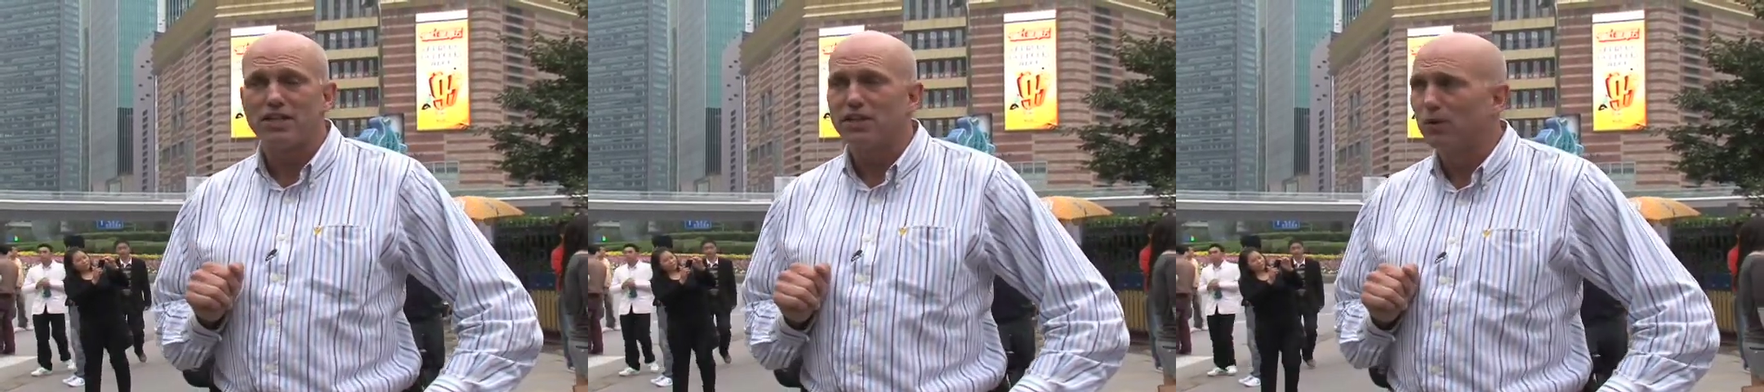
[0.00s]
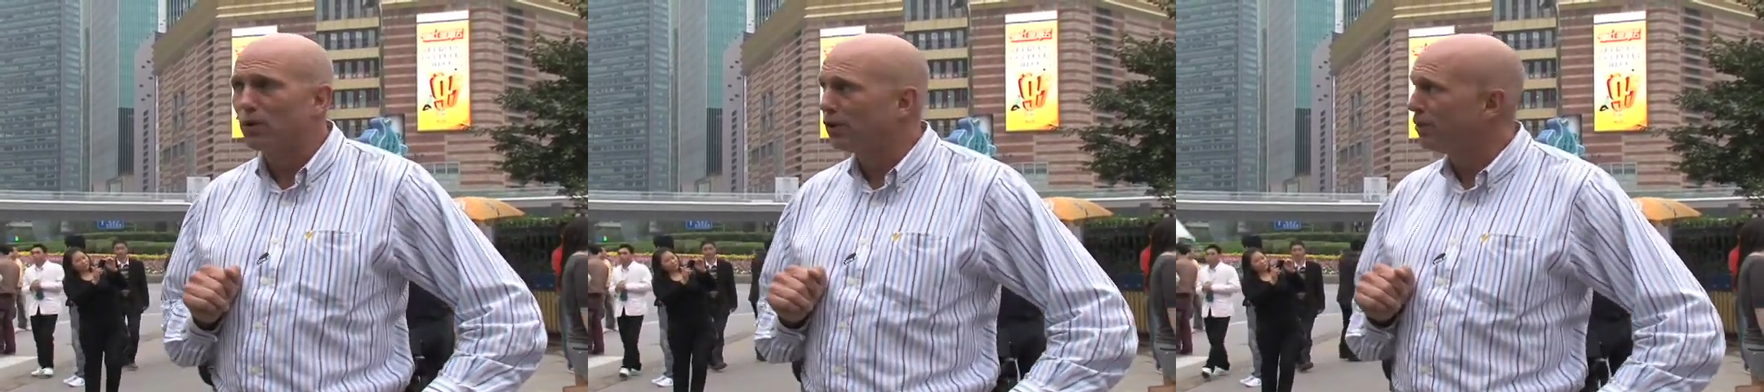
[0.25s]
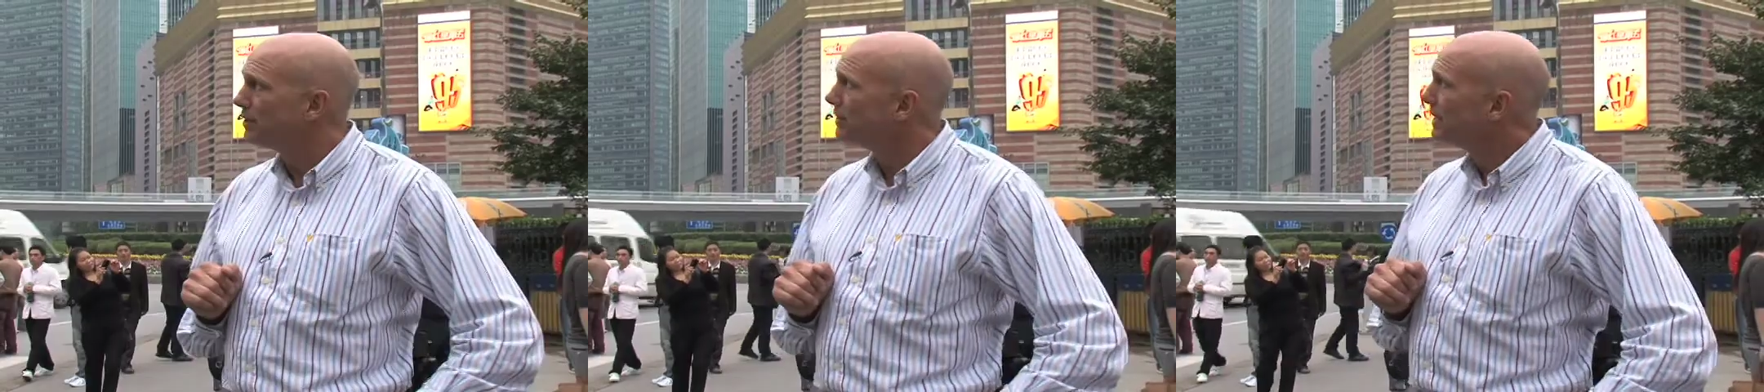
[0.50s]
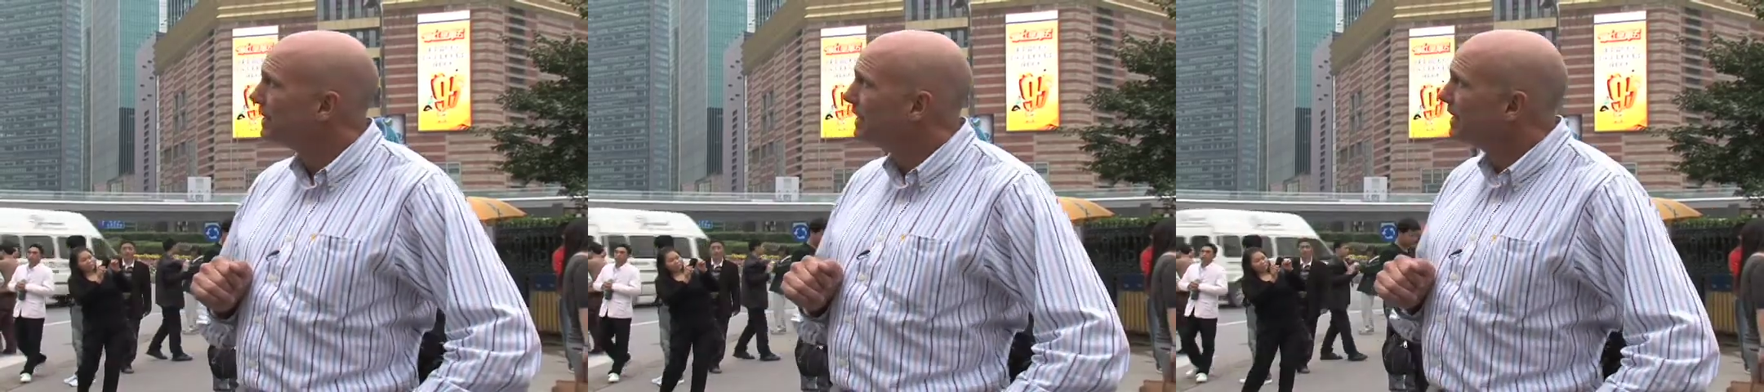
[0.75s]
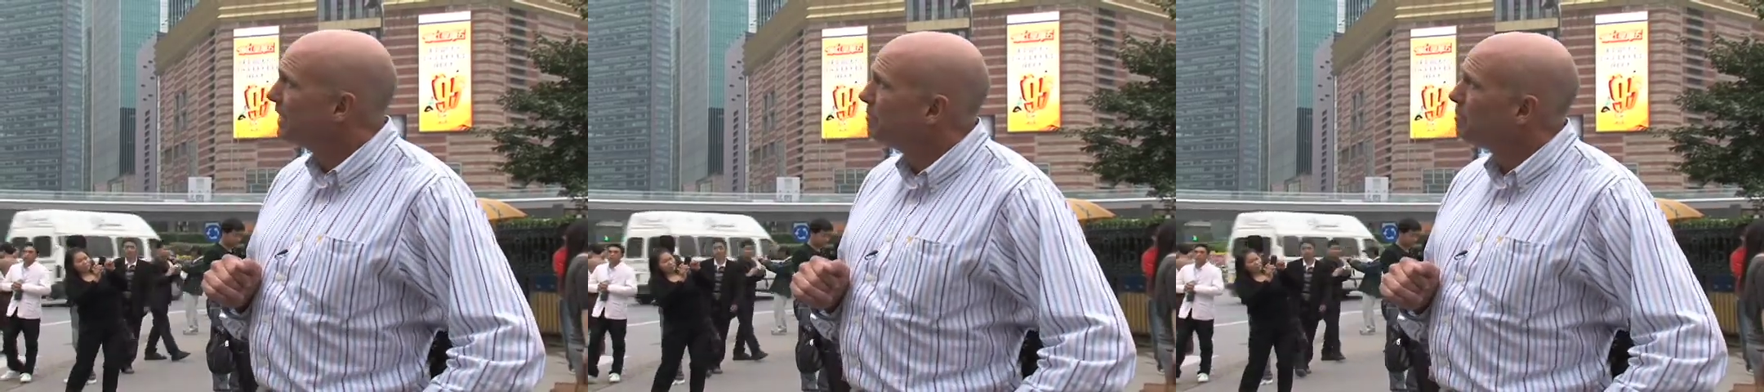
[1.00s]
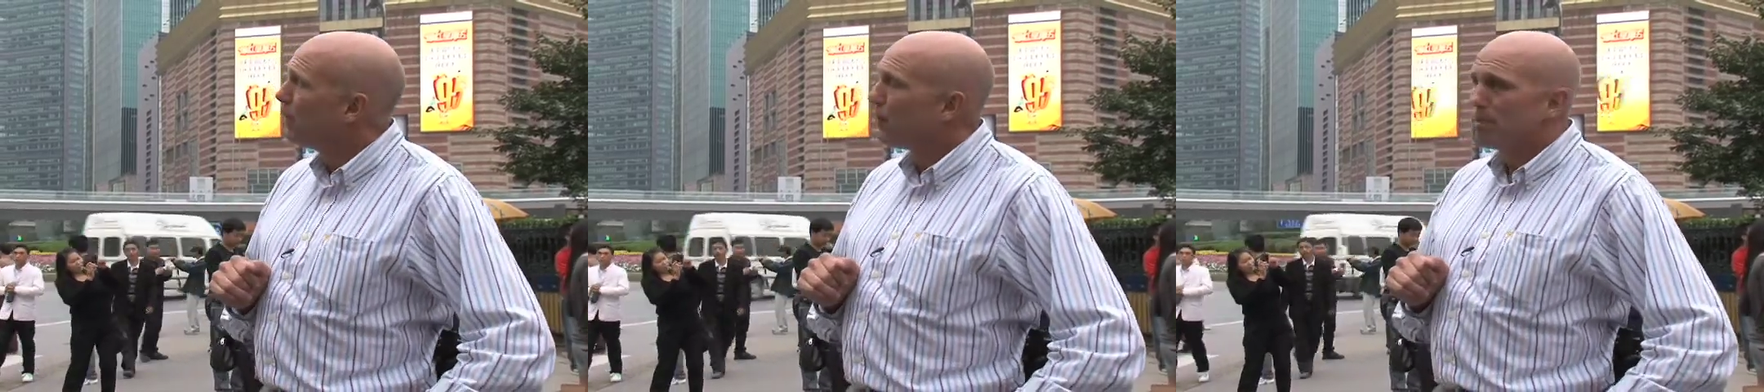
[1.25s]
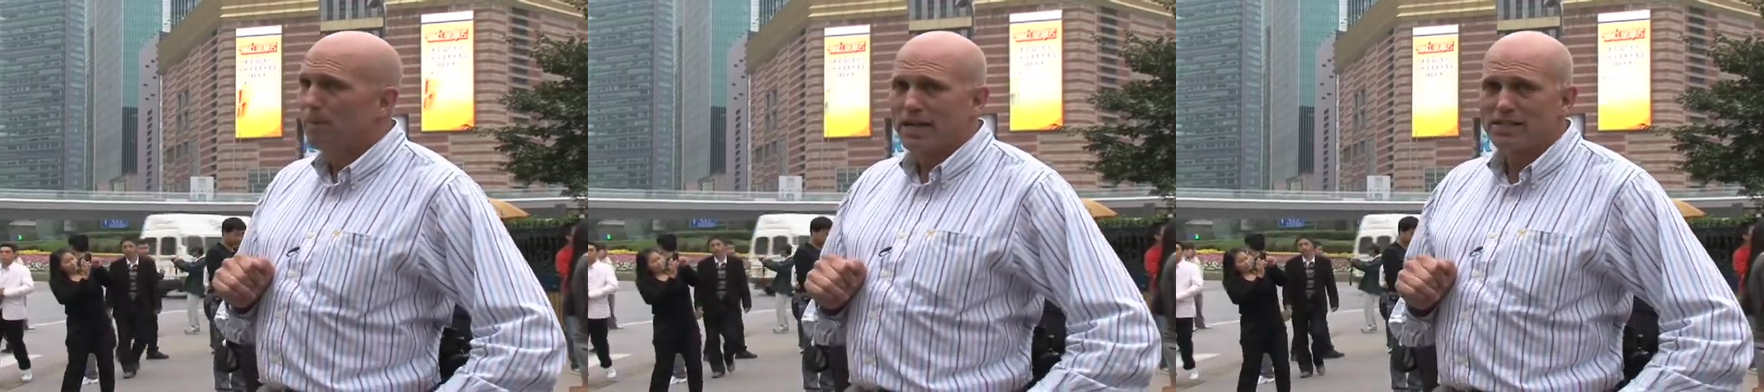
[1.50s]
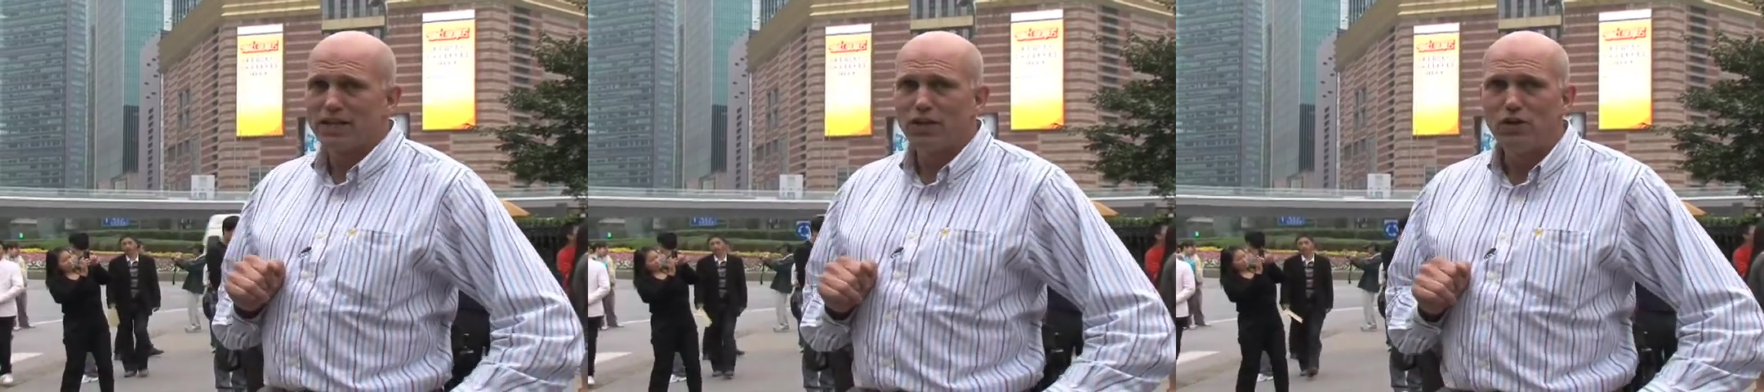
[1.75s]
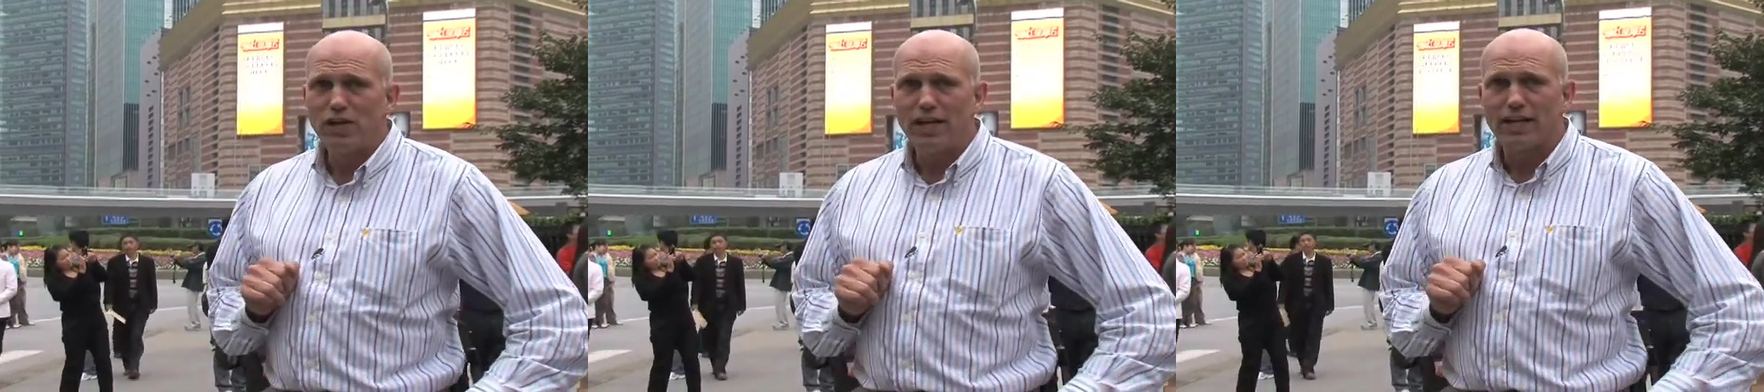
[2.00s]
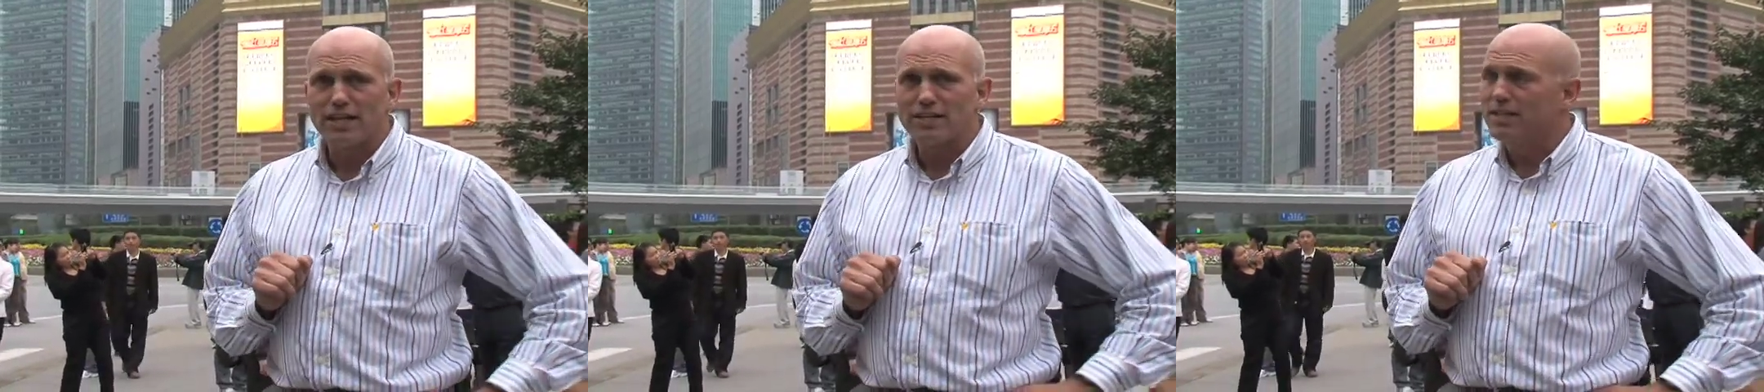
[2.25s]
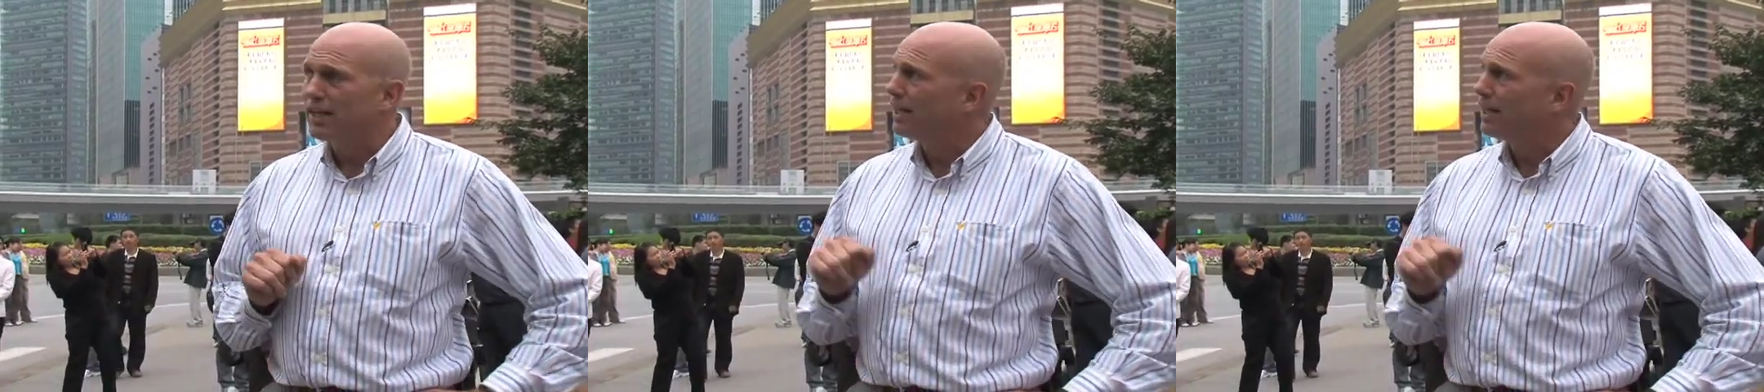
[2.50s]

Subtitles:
in the world. But what makes it unique is